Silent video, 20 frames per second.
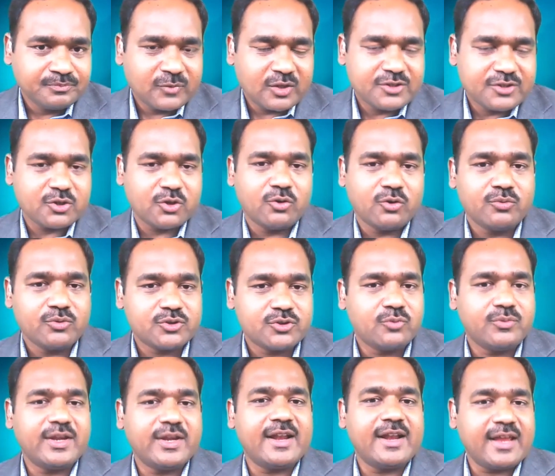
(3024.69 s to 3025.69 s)
So
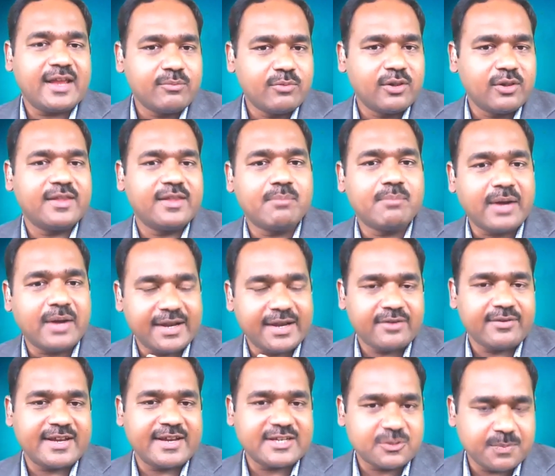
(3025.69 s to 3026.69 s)
we enable the
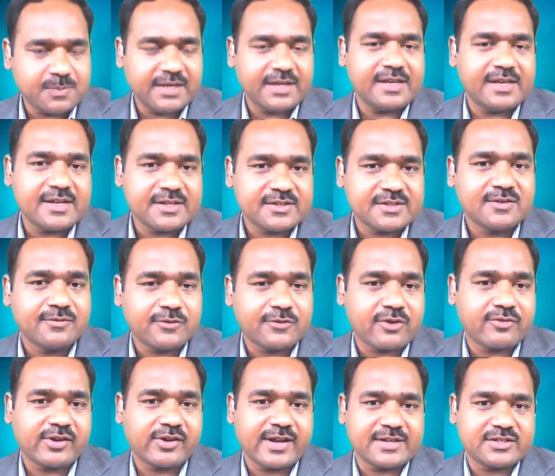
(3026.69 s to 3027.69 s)
buyer experience for
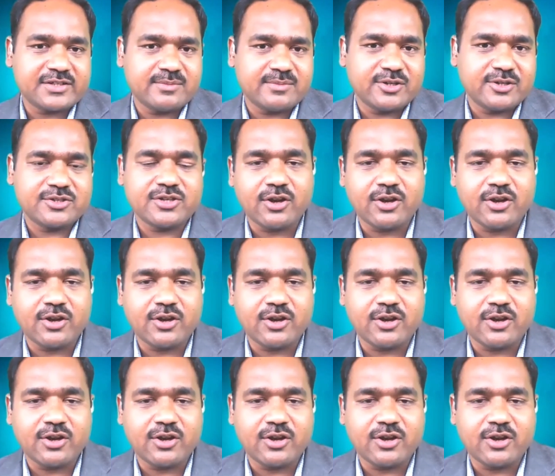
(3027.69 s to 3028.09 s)
our customers.